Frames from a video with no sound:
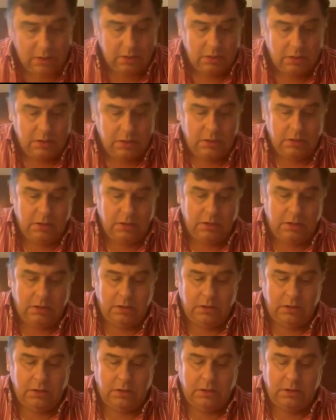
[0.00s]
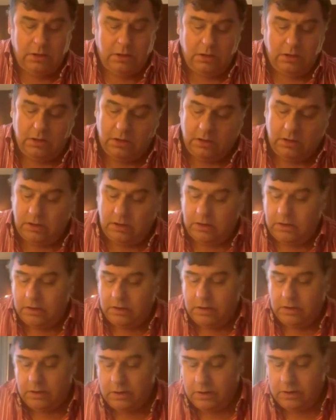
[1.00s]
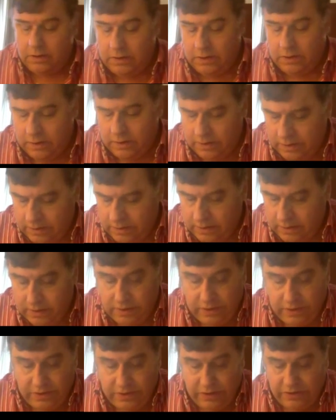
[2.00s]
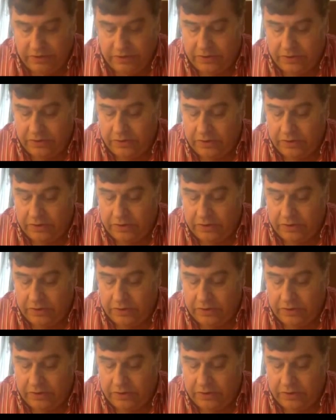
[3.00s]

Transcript: Nobody speaks.